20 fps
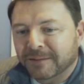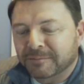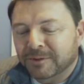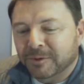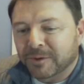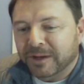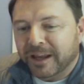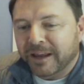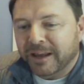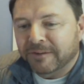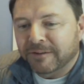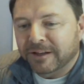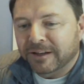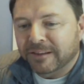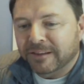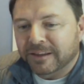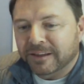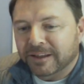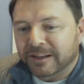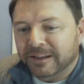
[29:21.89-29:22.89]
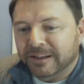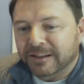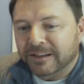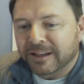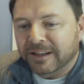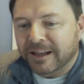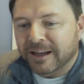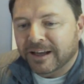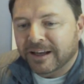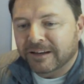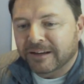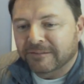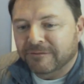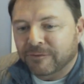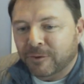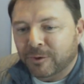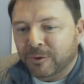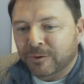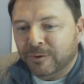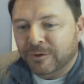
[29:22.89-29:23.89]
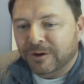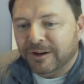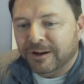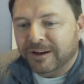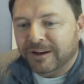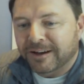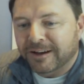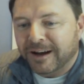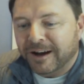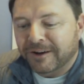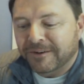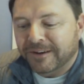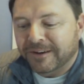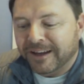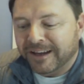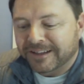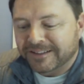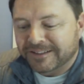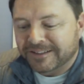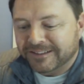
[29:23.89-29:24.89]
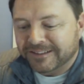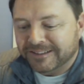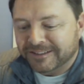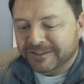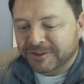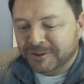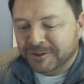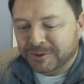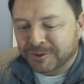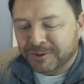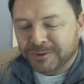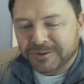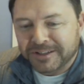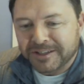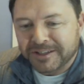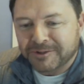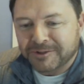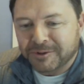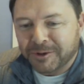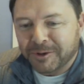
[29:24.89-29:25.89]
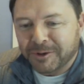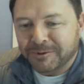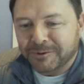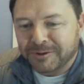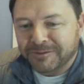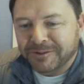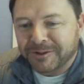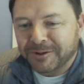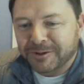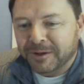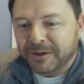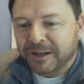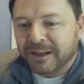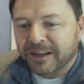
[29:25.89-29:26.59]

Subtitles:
Do we have anything in line for our next dual distro review?